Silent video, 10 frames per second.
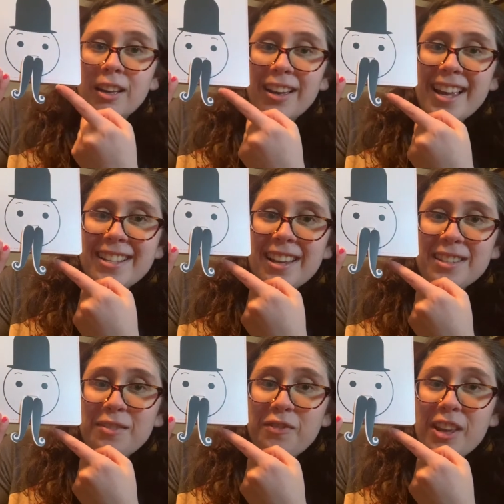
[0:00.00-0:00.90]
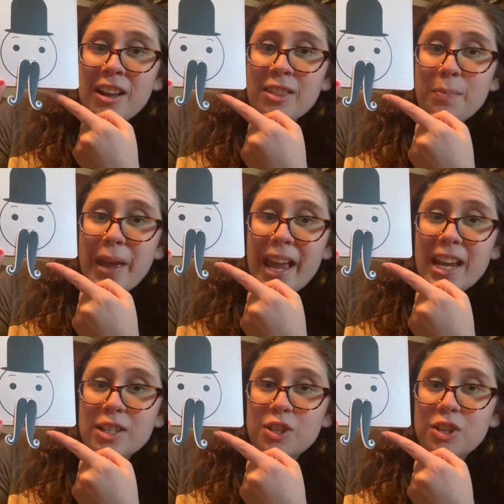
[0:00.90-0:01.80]
It doesn't fit on the
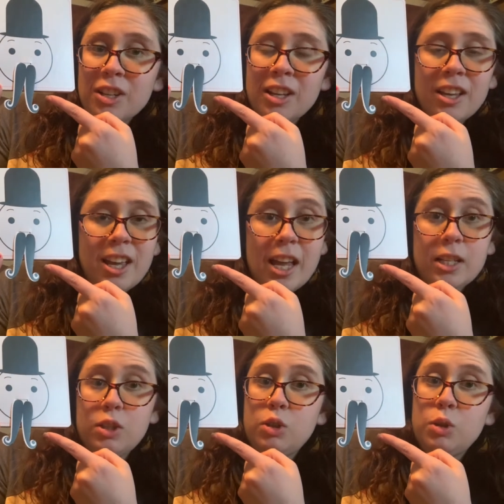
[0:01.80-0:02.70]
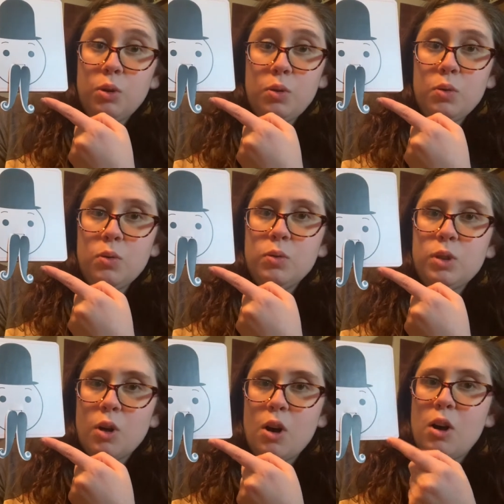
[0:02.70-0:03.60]
page. It's too
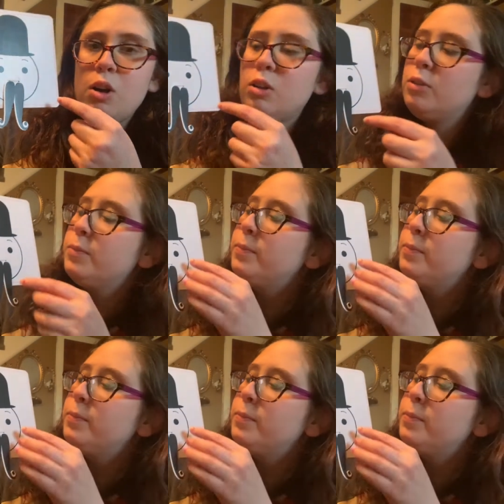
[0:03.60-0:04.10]
tall.